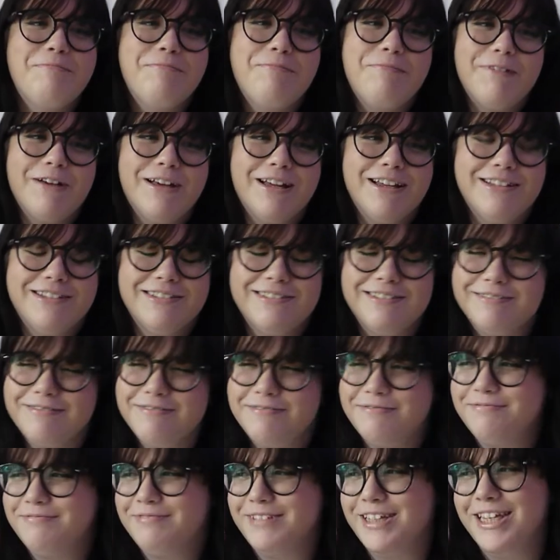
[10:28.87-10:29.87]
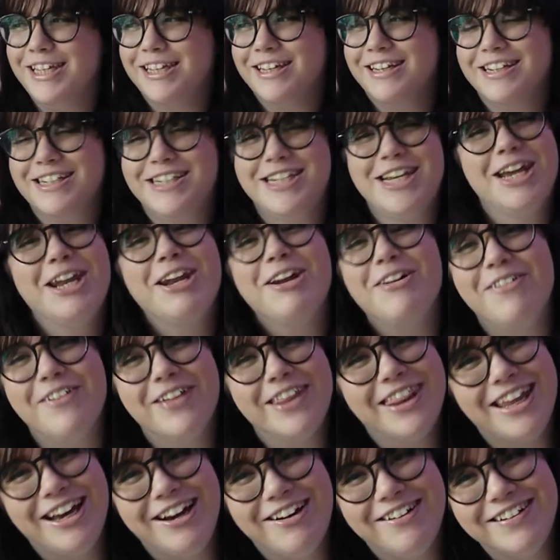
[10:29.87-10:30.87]
But I don't know
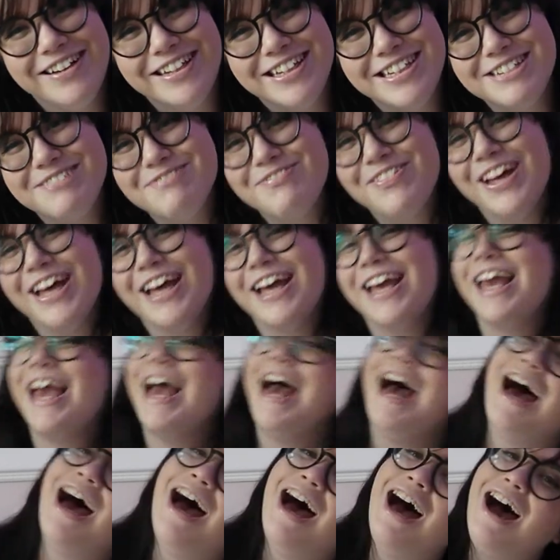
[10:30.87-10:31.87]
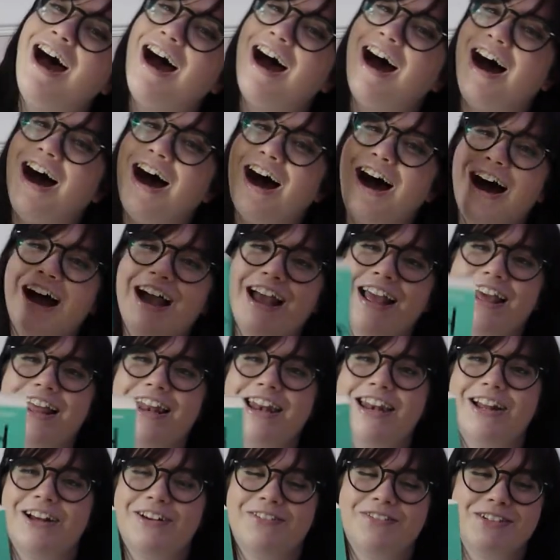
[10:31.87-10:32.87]
what that was. But yeah, I
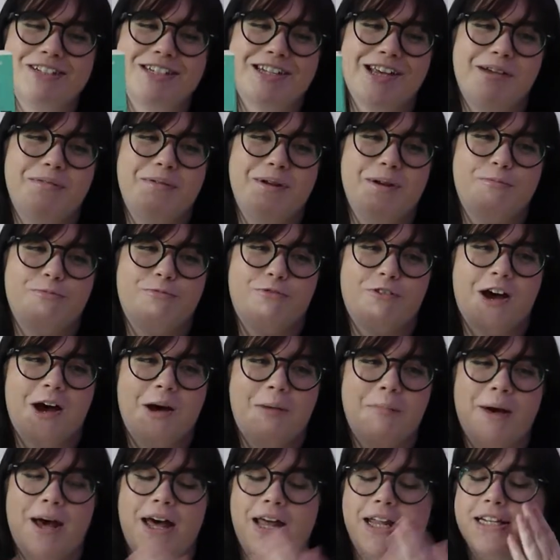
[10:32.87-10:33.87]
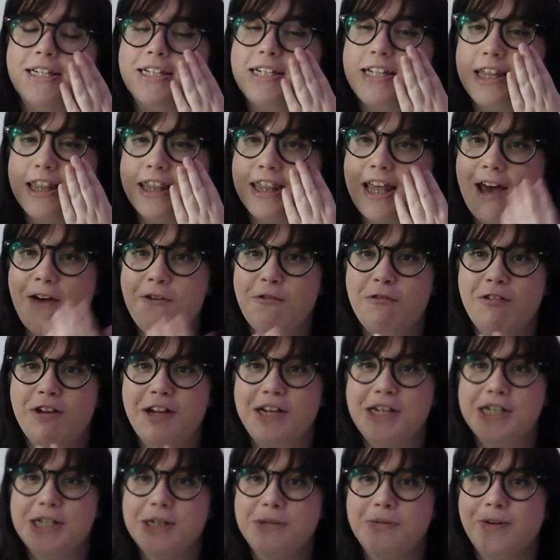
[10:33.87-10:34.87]
love Simon and Bram, and their
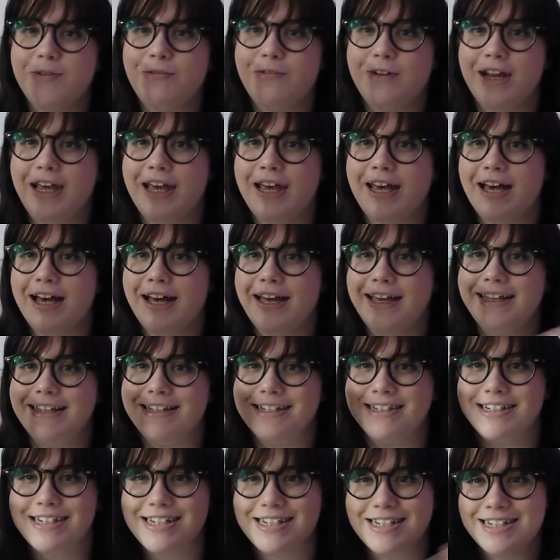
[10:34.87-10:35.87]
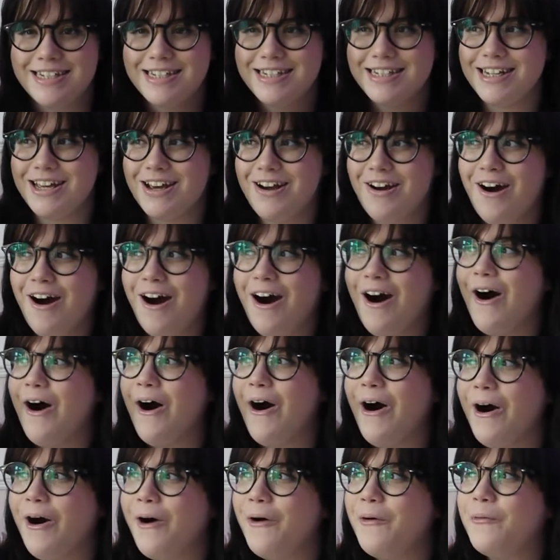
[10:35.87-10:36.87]
friendship with Leah is just
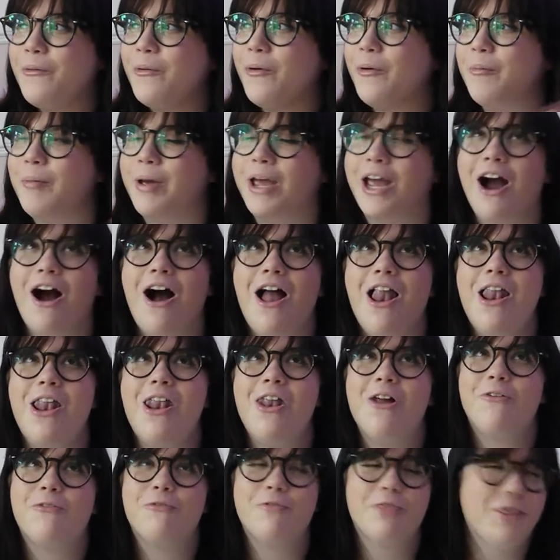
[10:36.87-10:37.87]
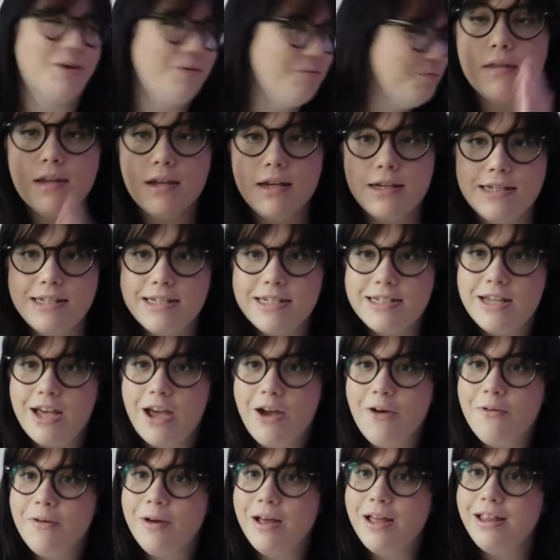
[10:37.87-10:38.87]
heartwarming. I love them.
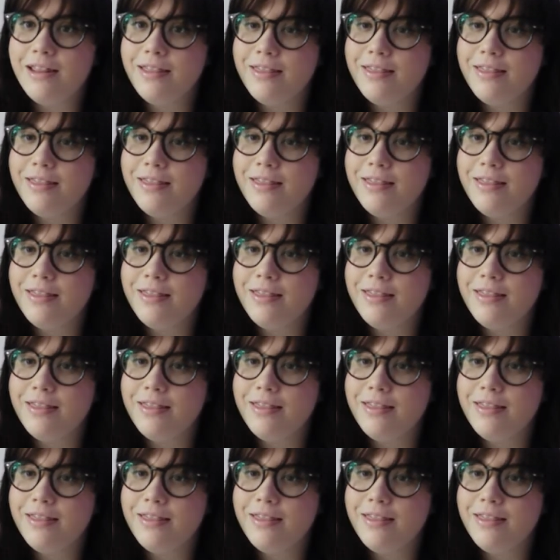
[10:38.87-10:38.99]
So